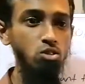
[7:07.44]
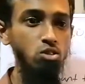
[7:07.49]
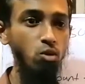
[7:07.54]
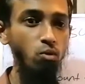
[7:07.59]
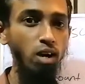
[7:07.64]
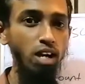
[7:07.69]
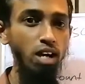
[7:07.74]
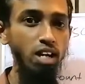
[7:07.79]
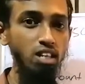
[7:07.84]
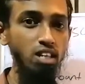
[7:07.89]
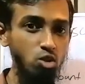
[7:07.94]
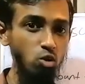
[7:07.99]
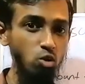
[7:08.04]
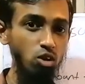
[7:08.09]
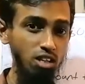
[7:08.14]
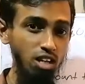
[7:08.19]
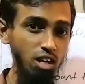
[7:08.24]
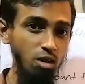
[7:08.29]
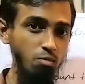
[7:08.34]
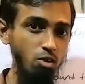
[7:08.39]
So what is the
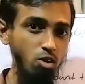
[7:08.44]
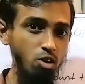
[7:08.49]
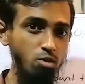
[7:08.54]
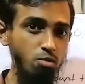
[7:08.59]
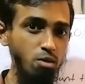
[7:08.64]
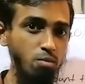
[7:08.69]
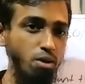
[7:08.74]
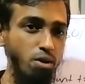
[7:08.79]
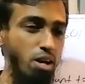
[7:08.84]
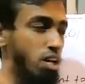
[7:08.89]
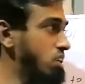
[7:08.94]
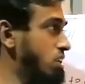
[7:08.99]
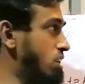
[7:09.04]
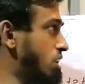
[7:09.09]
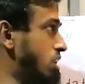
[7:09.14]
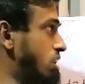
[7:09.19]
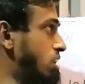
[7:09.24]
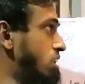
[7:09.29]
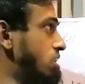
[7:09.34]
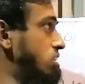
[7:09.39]
total amount to be paid?
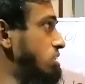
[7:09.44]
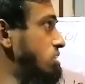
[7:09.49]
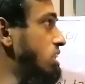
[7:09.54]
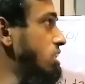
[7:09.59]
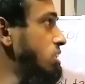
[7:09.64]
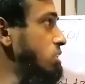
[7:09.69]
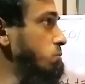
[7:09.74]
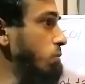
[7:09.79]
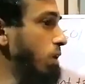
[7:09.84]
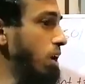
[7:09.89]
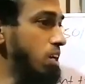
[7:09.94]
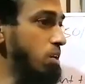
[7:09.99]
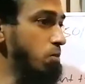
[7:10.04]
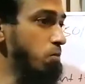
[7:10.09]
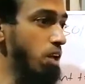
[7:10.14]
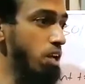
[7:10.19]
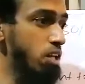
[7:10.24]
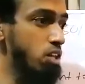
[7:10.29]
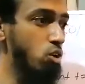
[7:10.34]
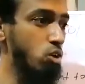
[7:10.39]
Just
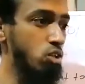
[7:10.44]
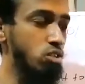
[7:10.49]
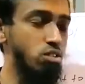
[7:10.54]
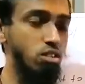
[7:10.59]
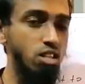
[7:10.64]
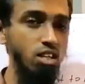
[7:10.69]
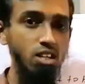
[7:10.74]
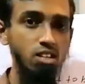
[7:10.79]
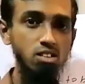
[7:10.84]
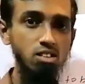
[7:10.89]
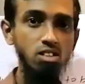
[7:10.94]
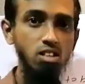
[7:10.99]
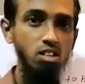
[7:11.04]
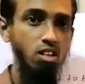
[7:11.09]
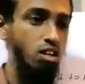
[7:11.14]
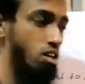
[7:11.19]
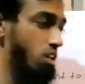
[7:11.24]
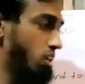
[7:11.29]
multiply those things.